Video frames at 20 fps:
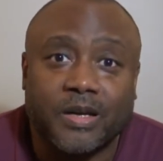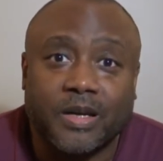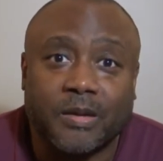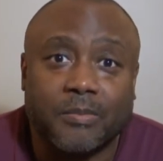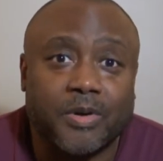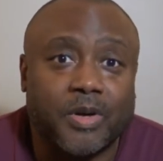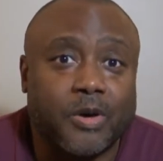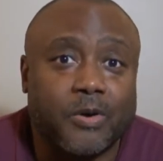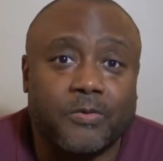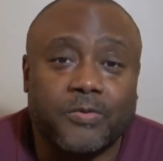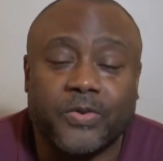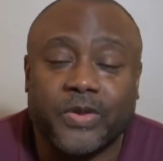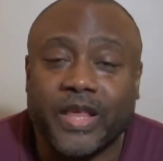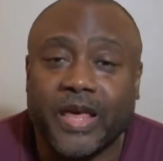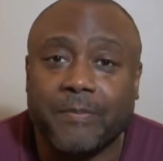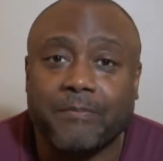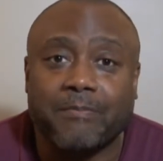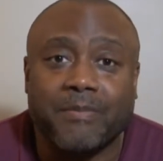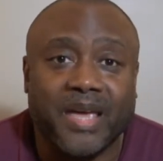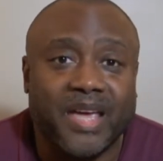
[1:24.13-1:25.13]
I'm going to go for
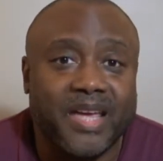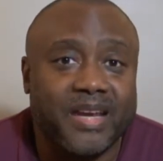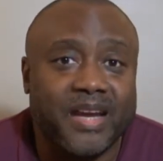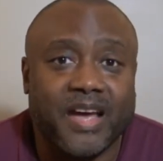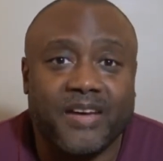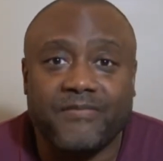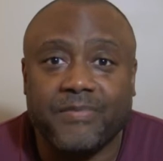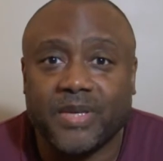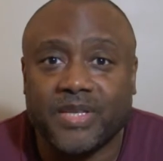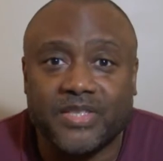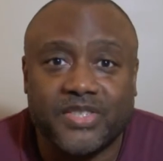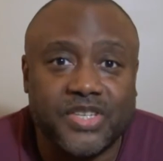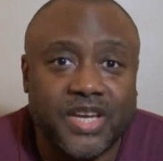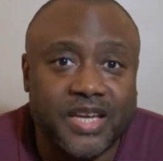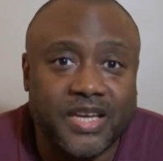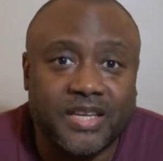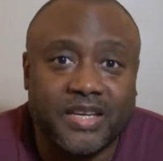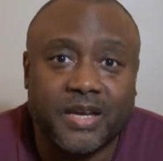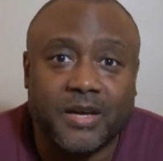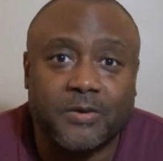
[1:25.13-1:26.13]
that mate I've been
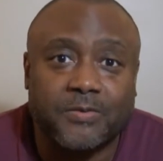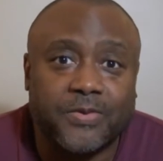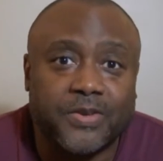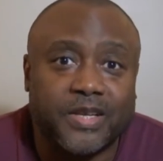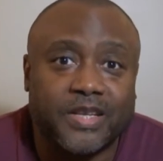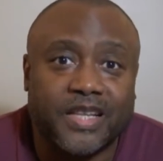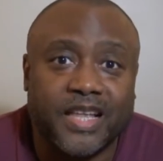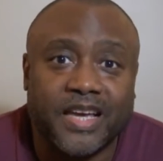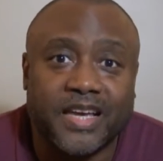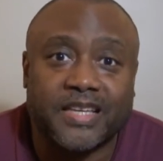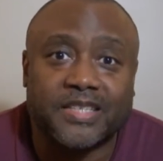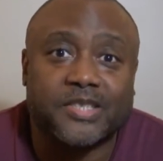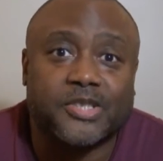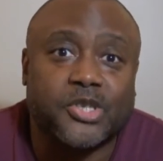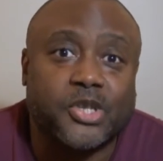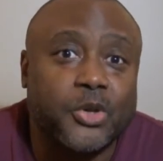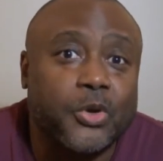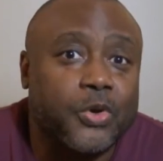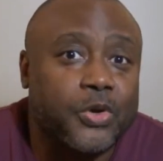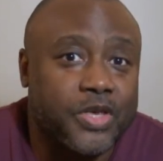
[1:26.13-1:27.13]
checking out for the last
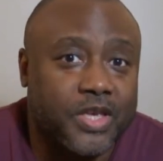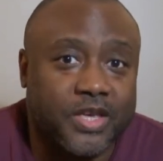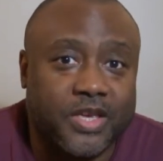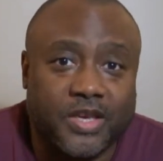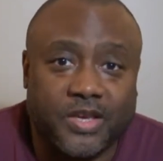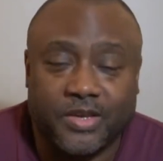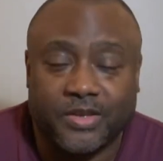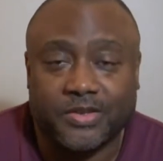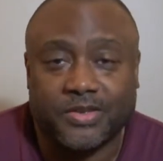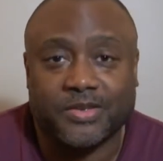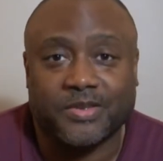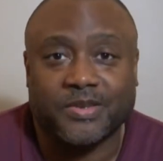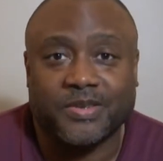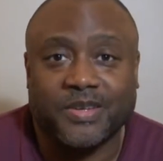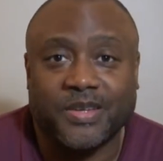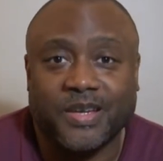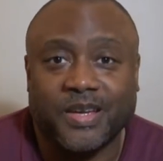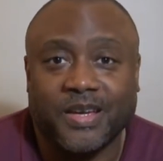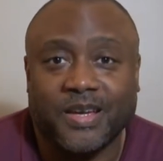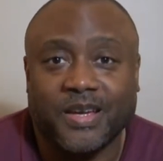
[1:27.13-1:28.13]
two years,
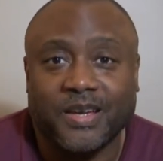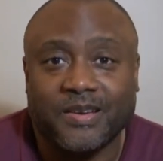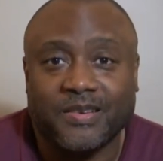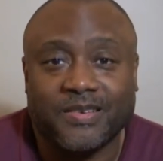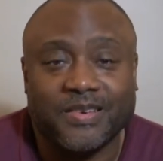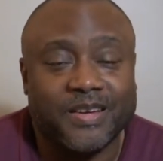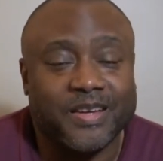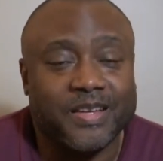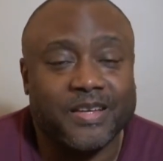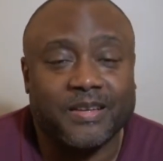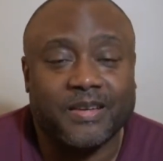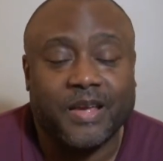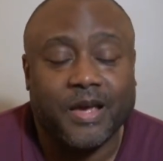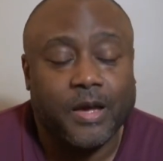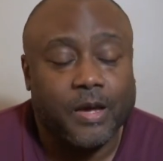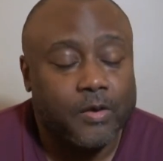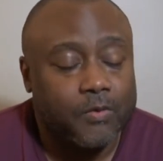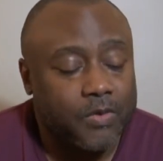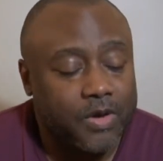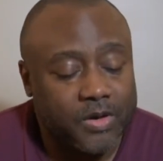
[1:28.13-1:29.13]
right?
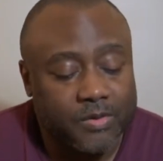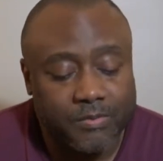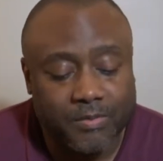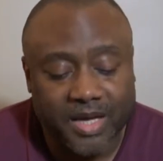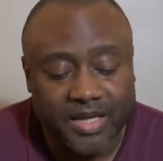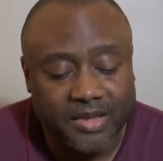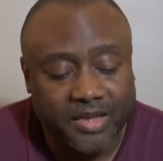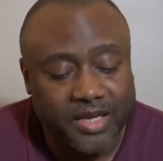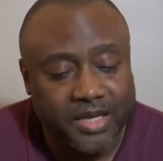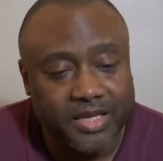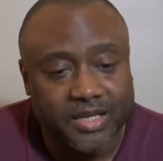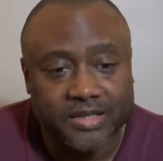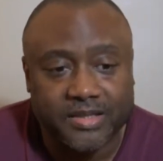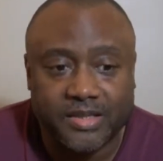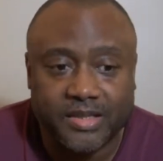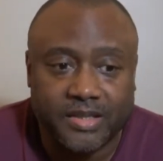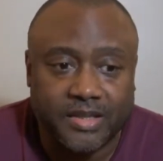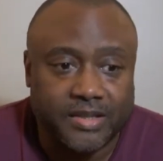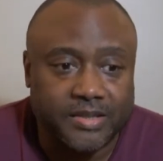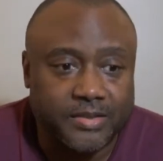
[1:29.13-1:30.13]
Well, my thing
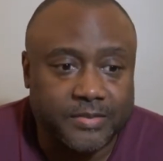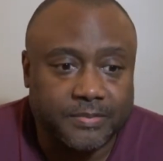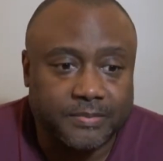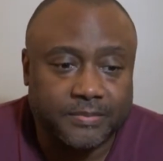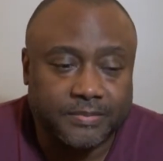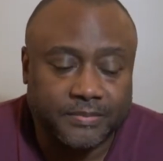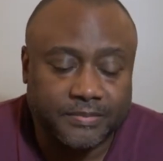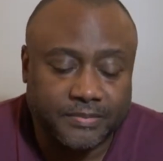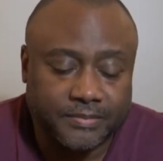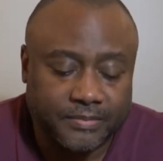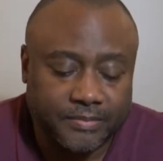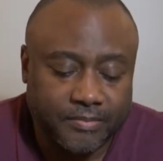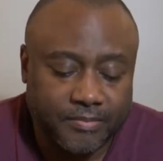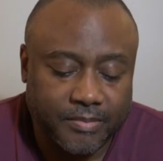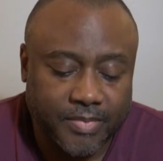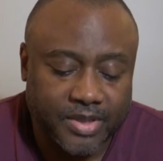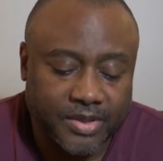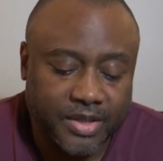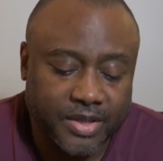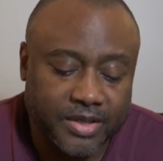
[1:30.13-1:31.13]
is this.
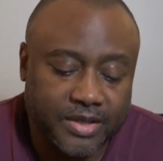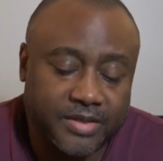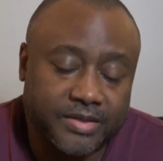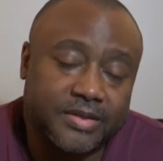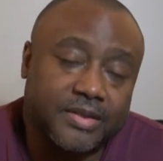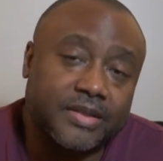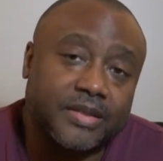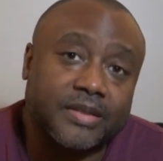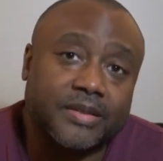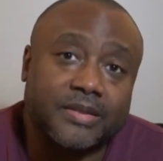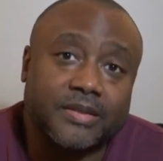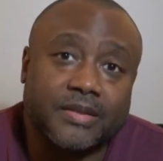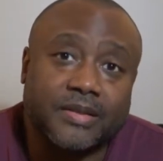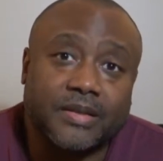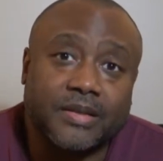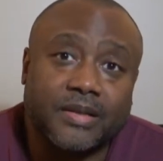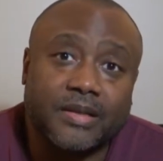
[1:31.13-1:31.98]
My thing is this.